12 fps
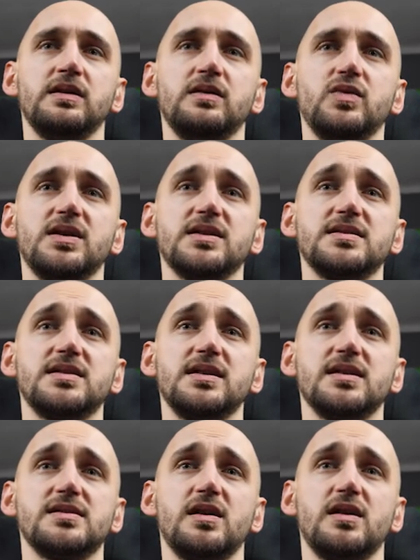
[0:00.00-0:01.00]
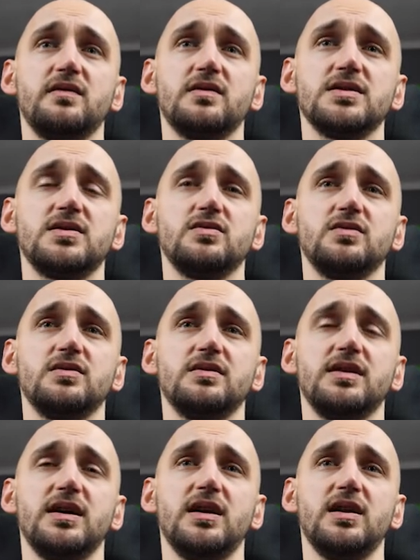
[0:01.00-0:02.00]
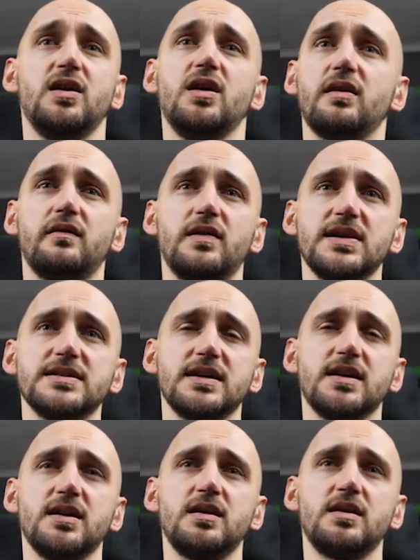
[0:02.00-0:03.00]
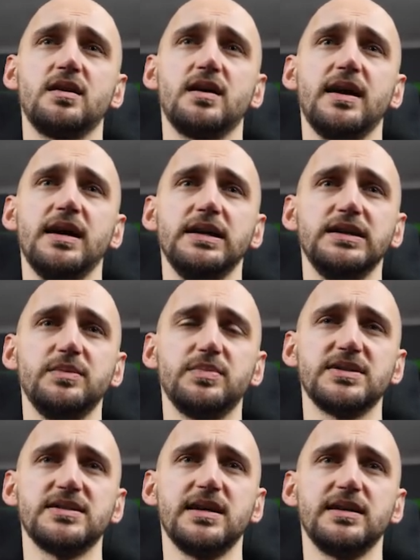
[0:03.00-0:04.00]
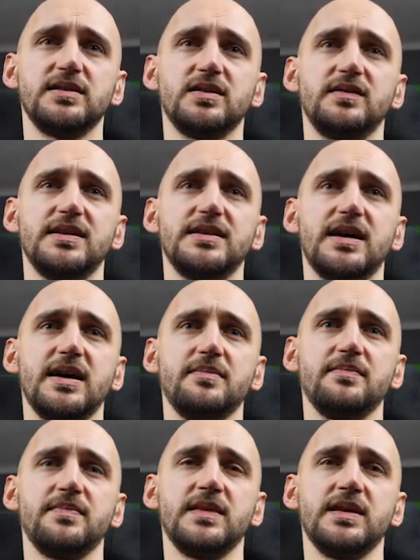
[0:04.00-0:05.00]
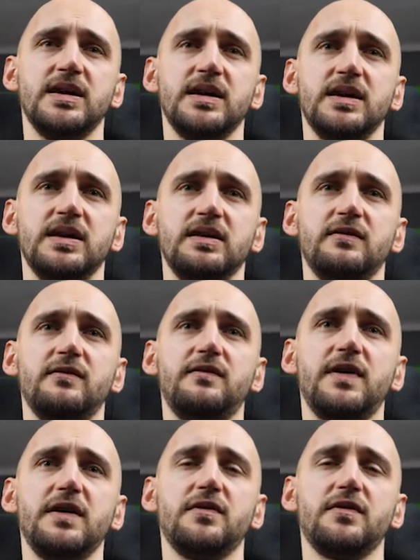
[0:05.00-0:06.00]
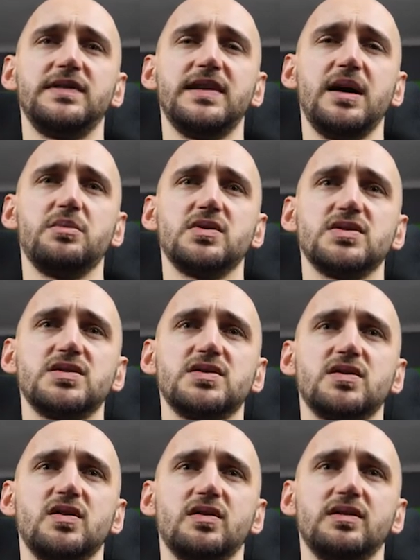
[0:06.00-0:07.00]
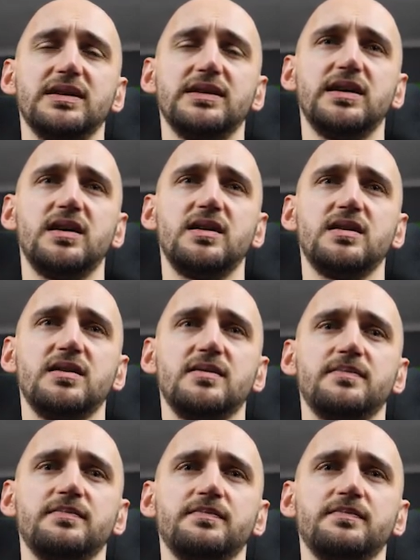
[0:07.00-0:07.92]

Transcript: We can see the solver is doing a lot of raising here, 80% of the time. 5 of diamonds on the turn.